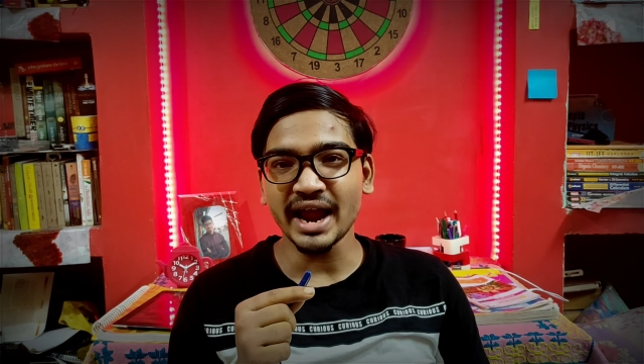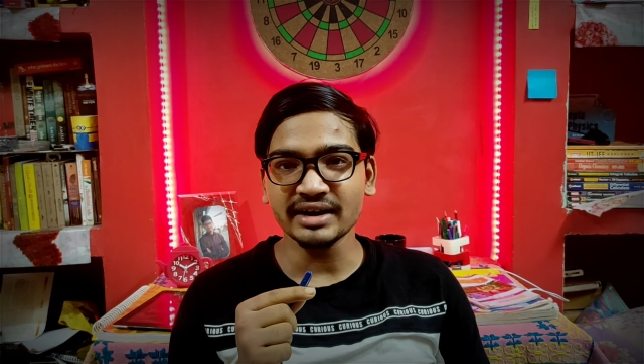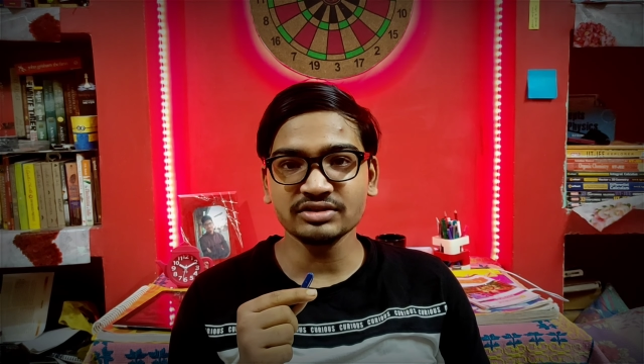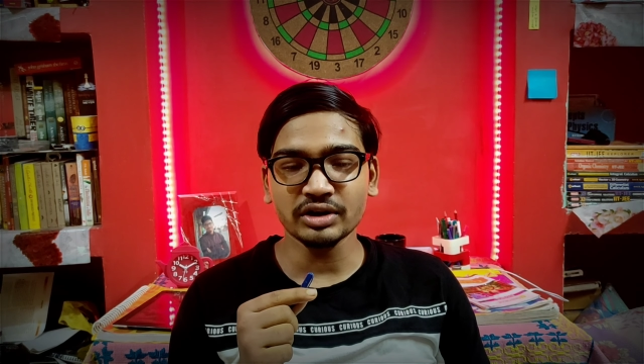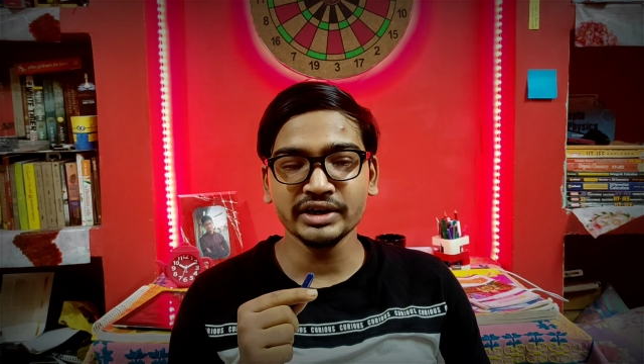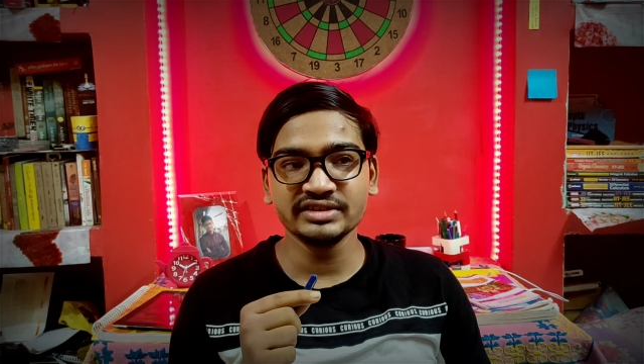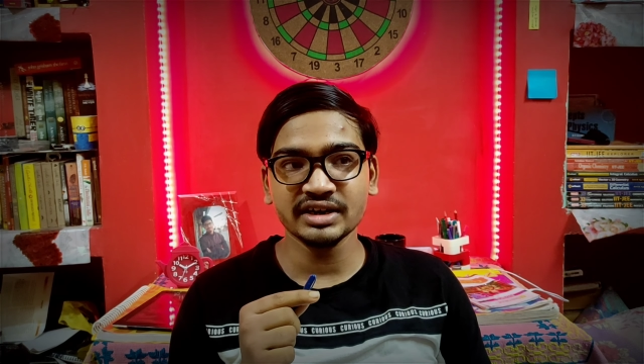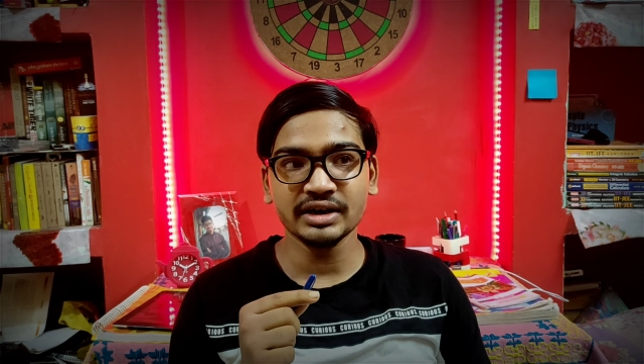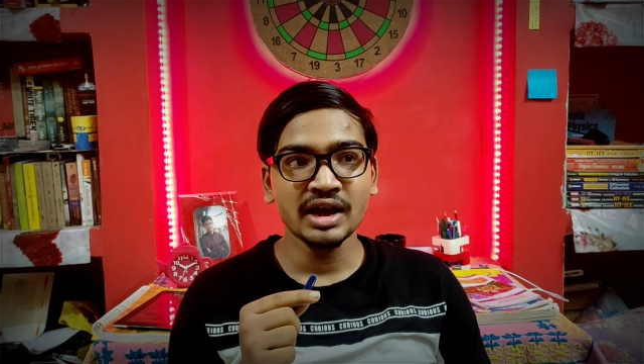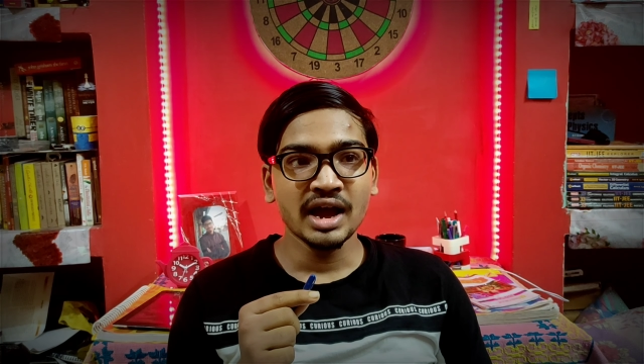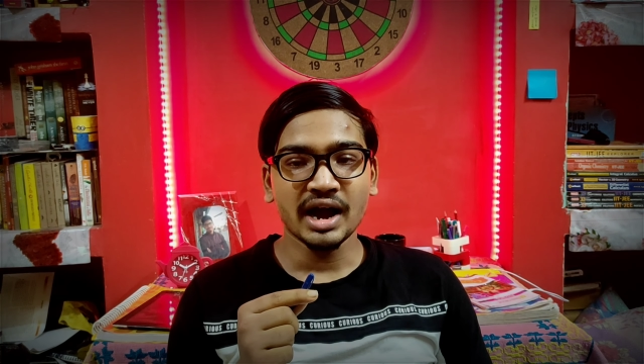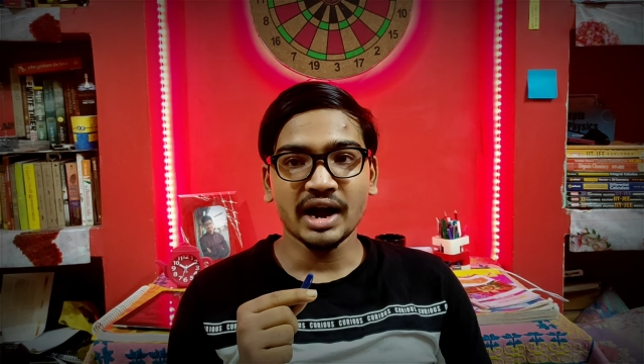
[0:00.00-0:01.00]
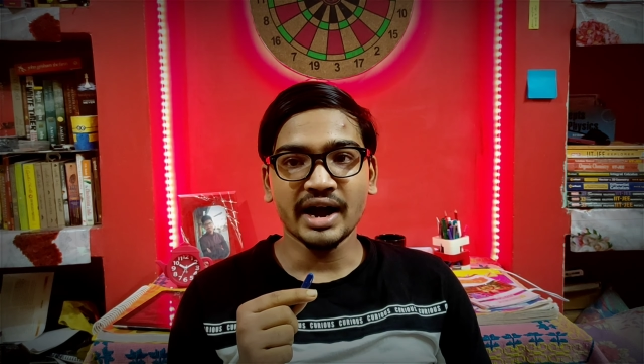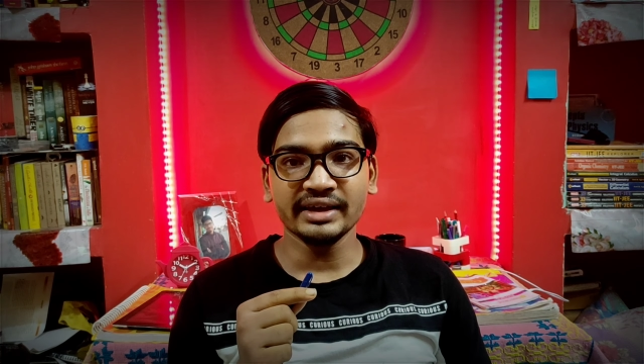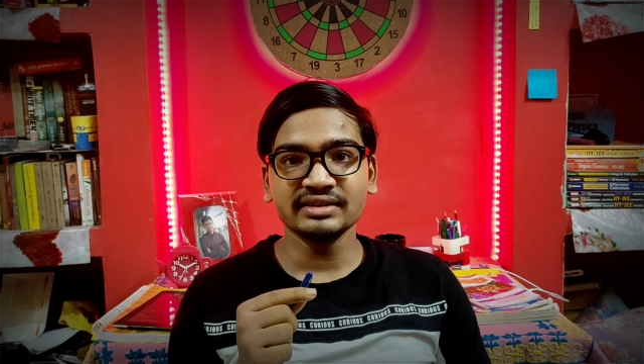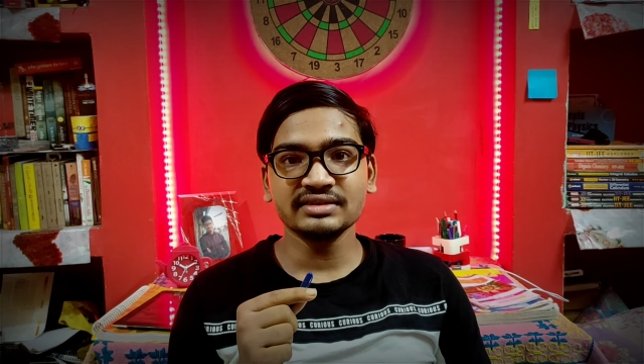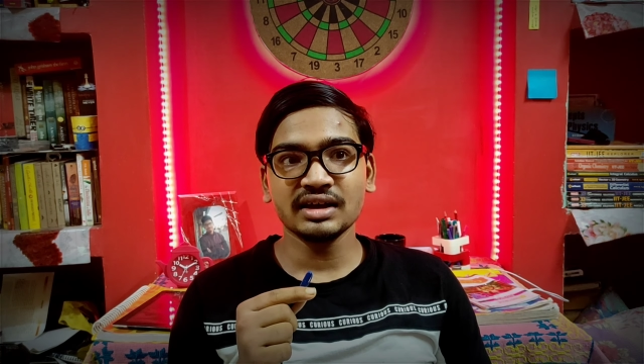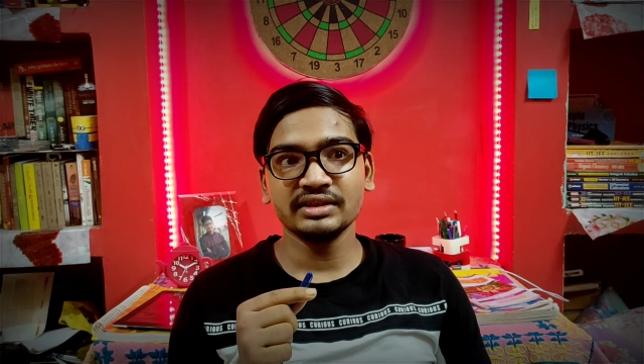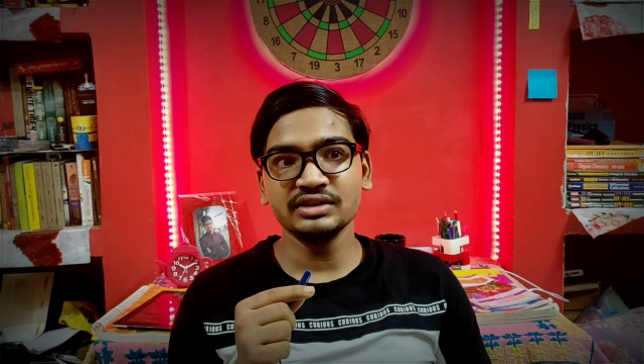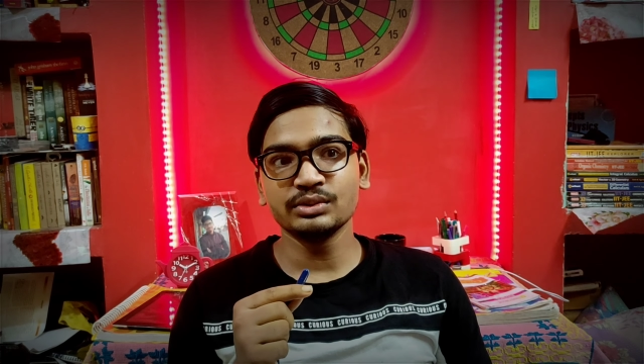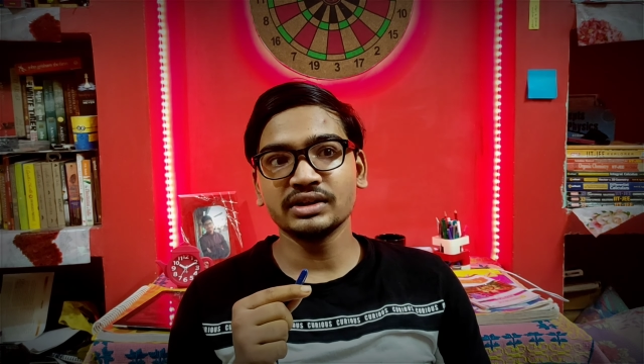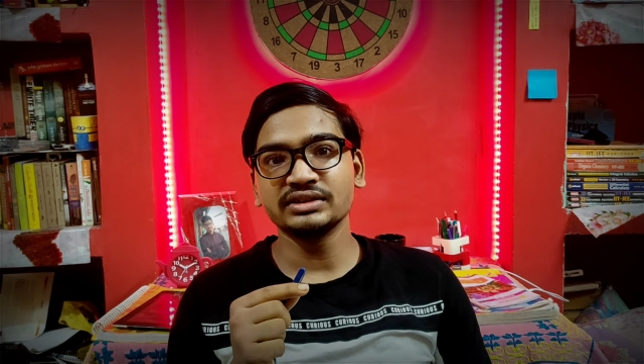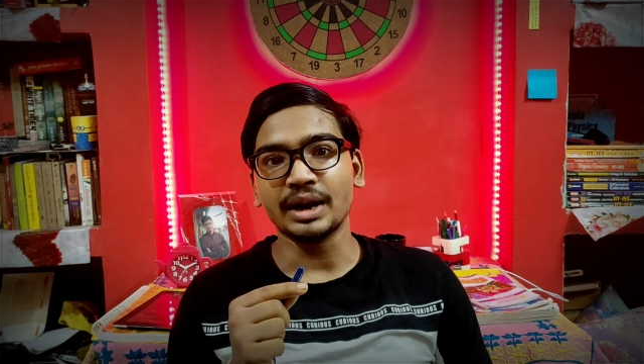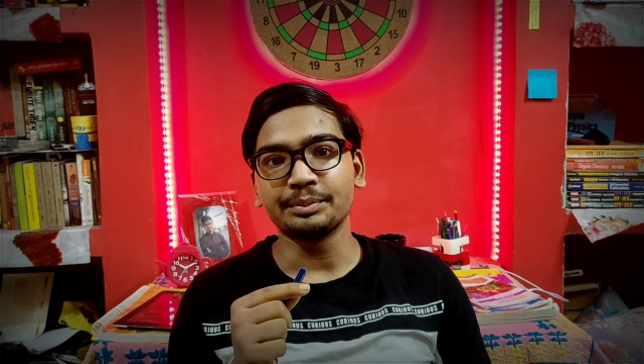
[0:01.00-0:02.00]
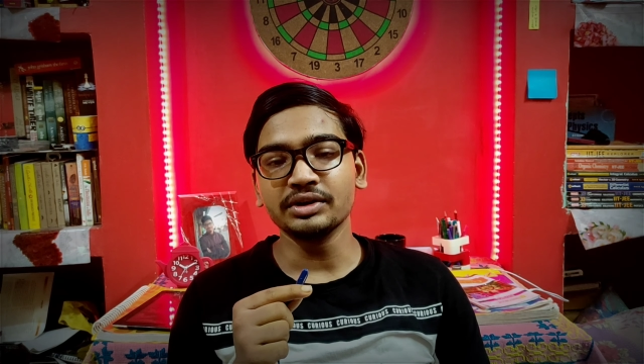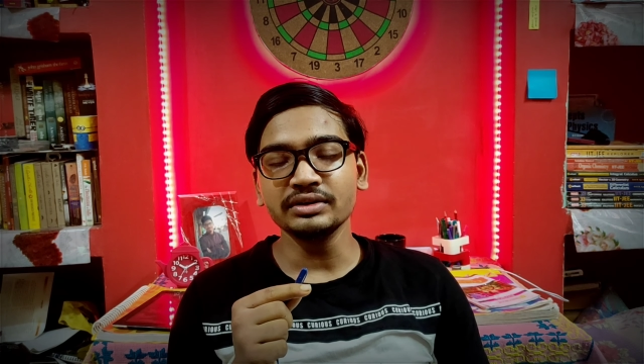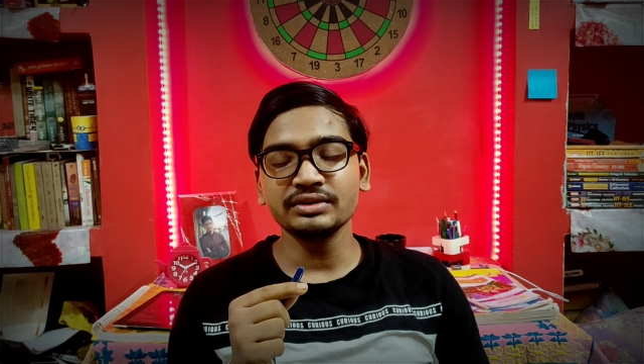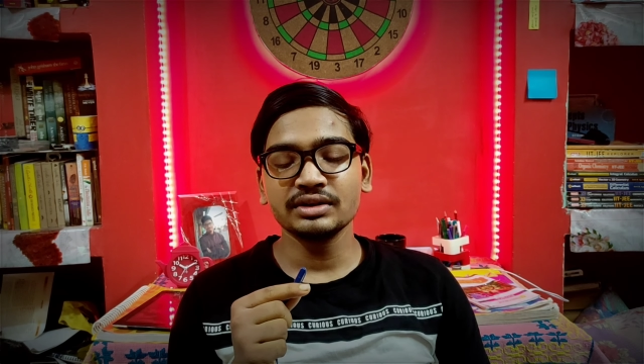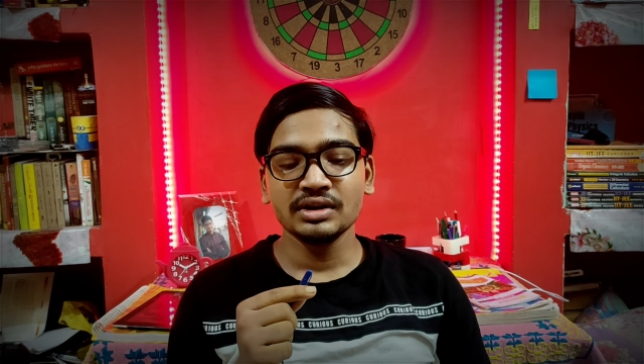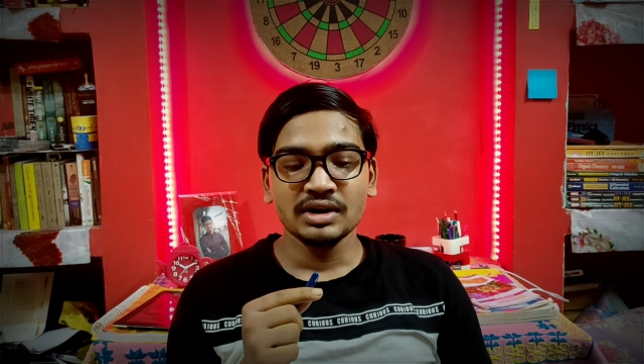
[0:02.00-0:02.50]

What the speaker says: and solid state. I guess these were the chapters.